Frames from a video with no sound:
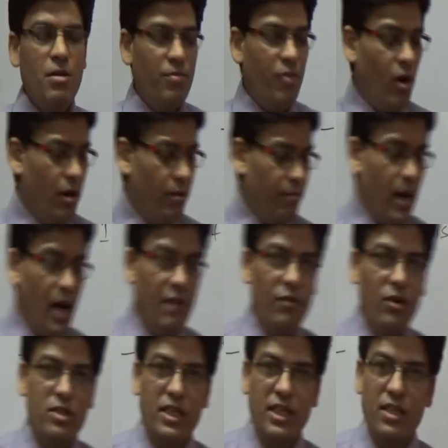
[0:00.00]
Plan
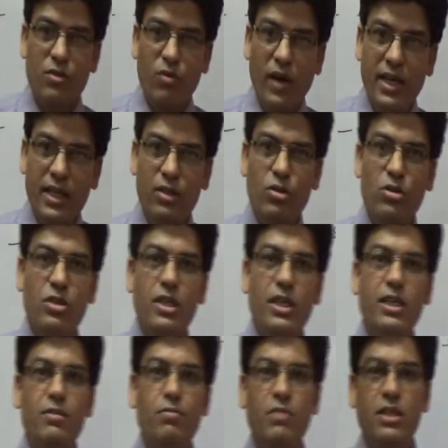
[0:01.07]
for satisfying those
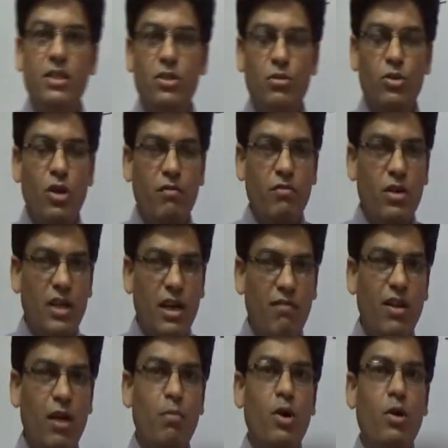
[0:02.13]
needs means you have to
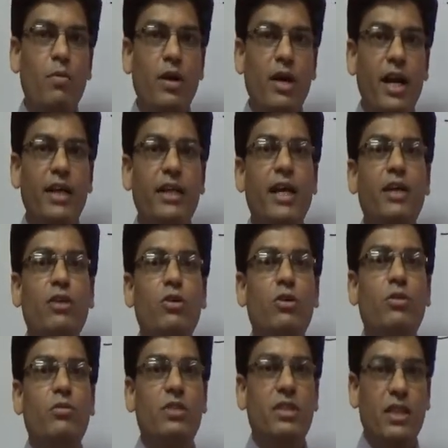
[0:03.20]
develop a product that could
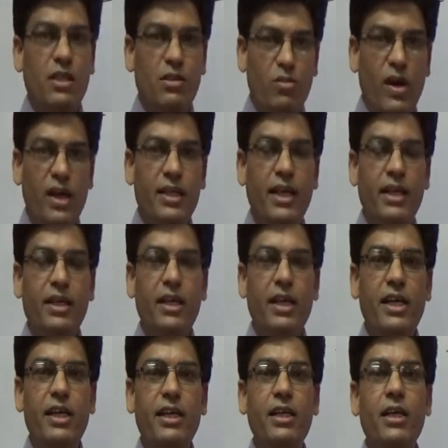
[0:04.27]
satisfy that
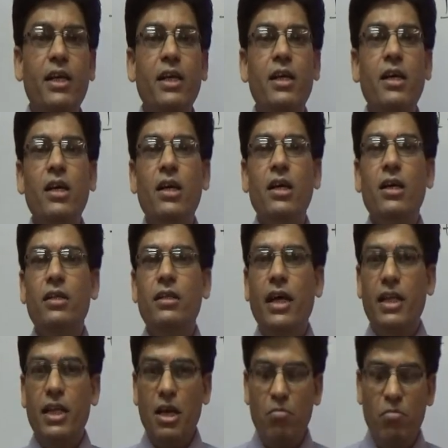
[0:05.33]
need,
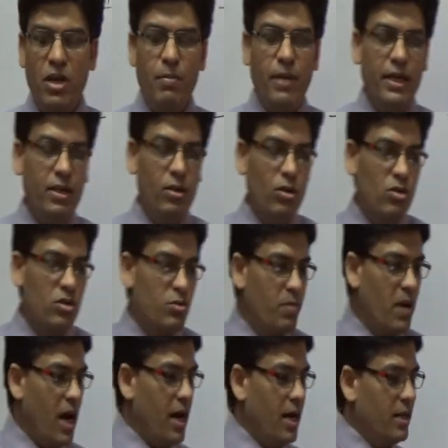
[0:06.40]
then implement those
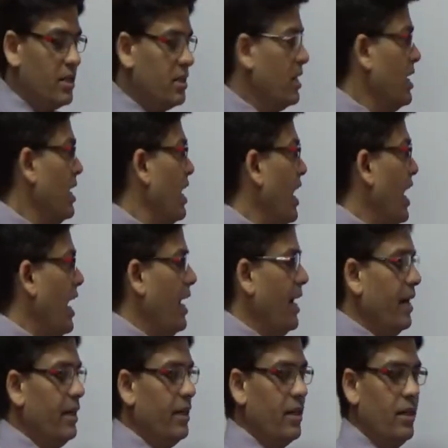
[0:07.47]
plans
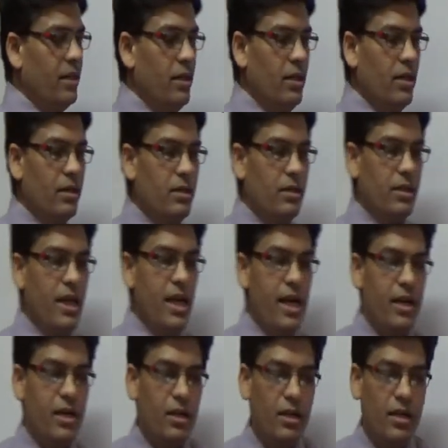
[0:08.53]
and
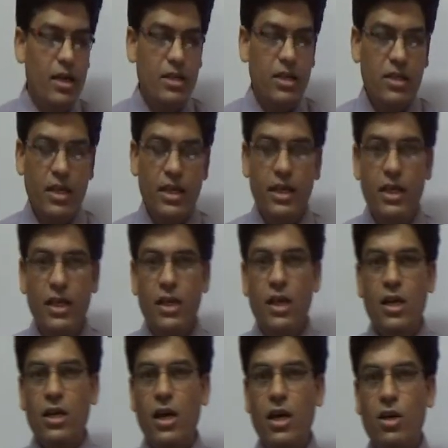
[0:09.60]
take necessary
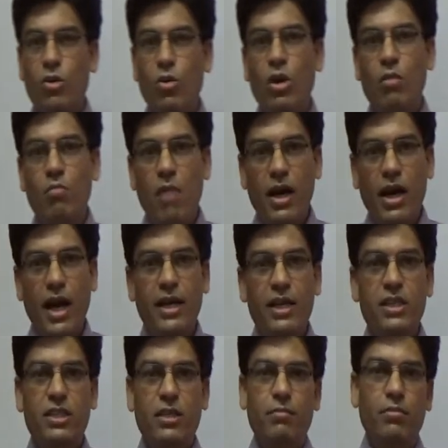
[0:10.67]
control
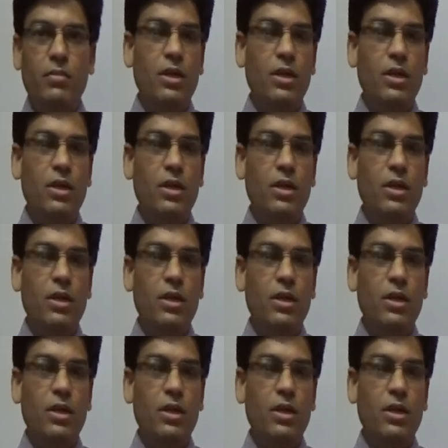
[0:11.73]
mechanism.